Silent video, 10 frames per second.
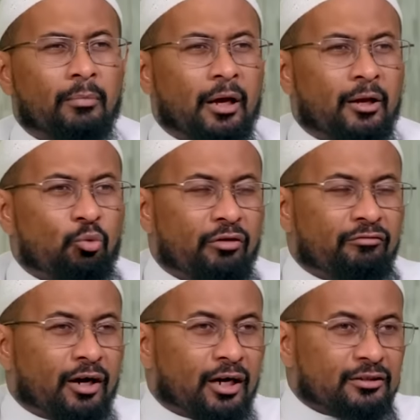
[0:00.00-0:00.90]
And we've
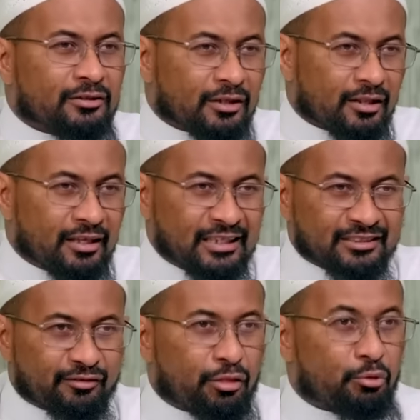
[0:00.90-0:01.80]
got
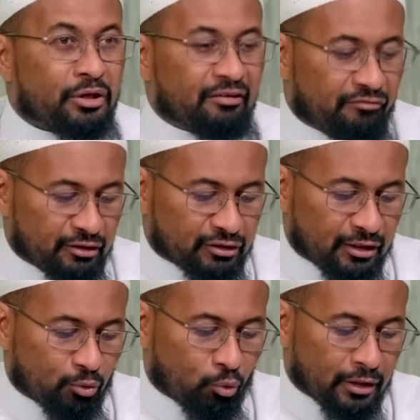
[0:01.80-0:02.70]
these three
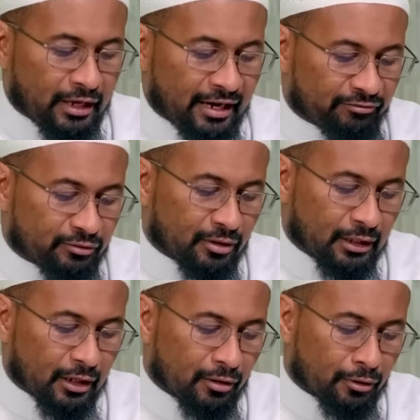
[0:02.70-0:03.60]
fitan one after
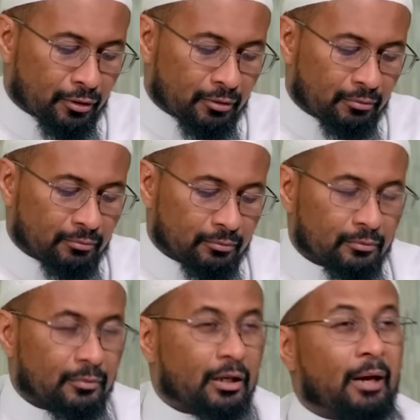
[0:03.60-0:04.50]
the other.
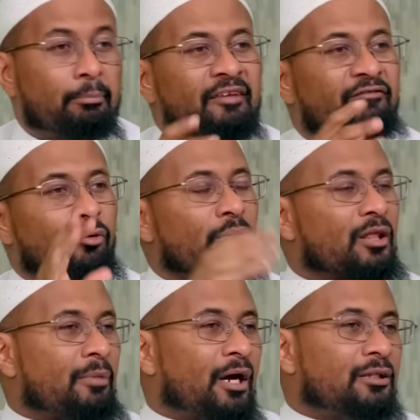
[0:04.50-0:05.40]
Before
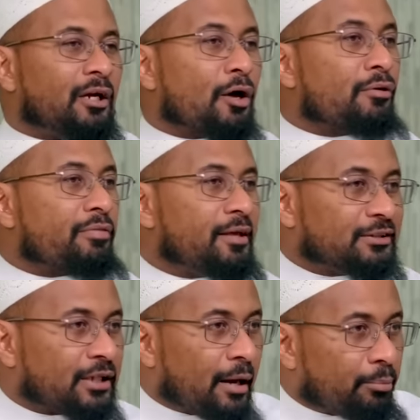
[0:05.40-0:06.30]
the Mahdi, other
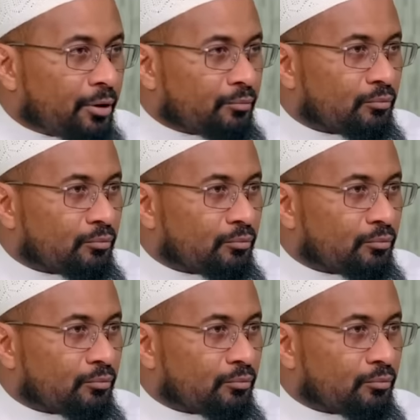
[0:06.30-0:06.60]
things happen.